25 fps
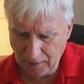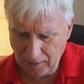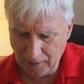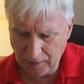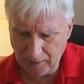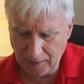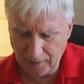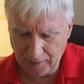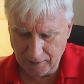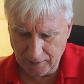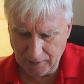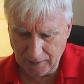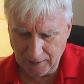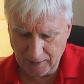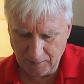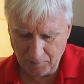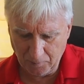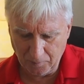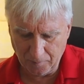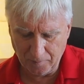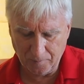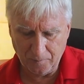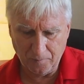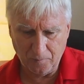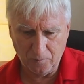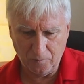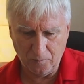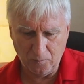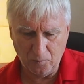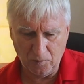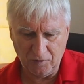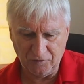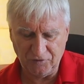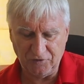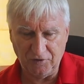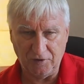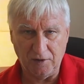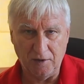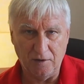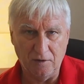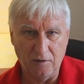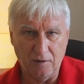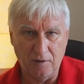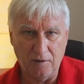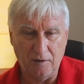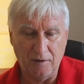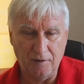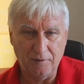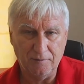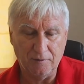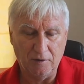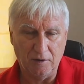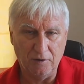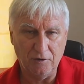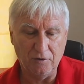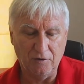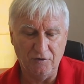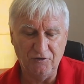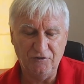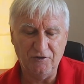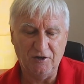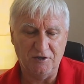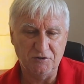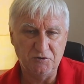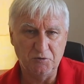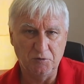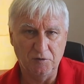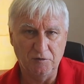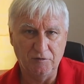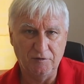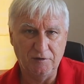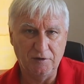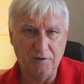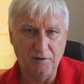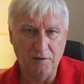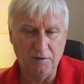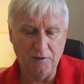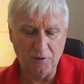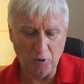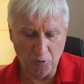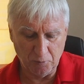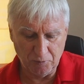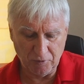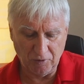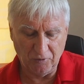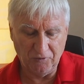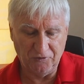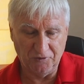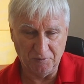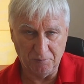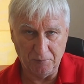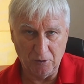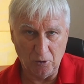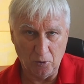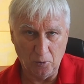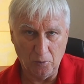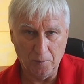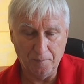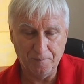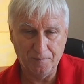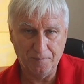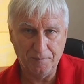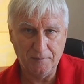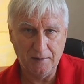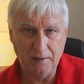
And once again, I got in touch with GoPro support,